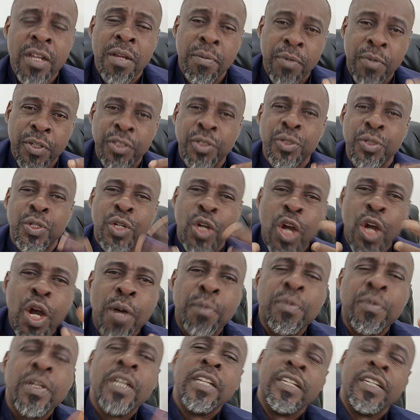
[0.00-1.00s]
but you
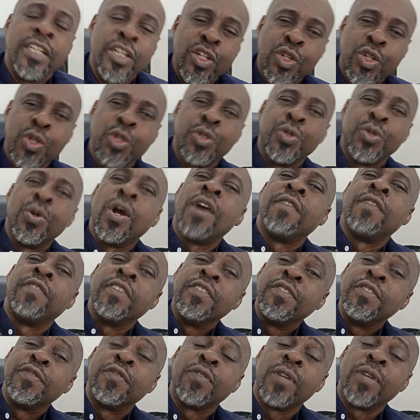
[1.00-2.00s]
come, they know you have
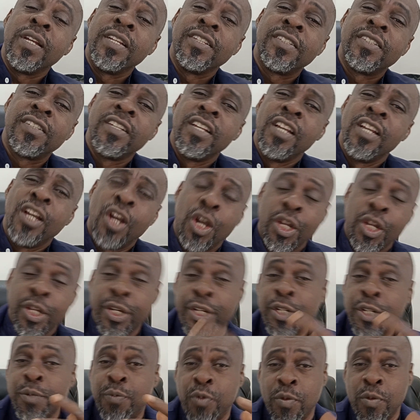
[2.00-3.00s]
influence, or you're
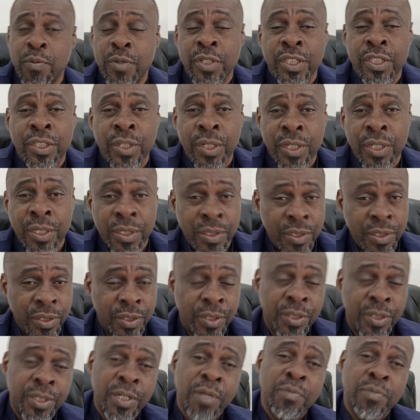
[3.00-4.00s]
going to promote it on
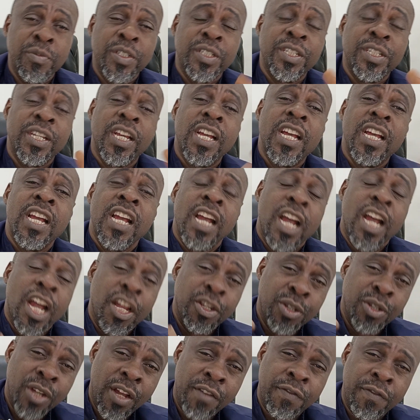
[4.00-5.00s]
social media,
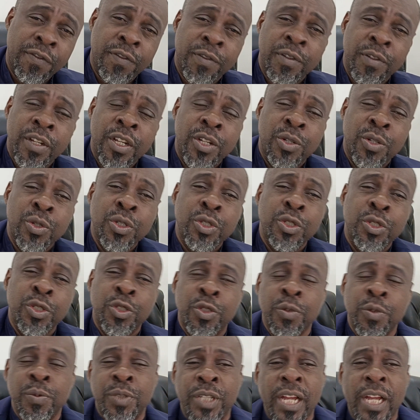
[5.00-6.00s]
and you have a good YouTube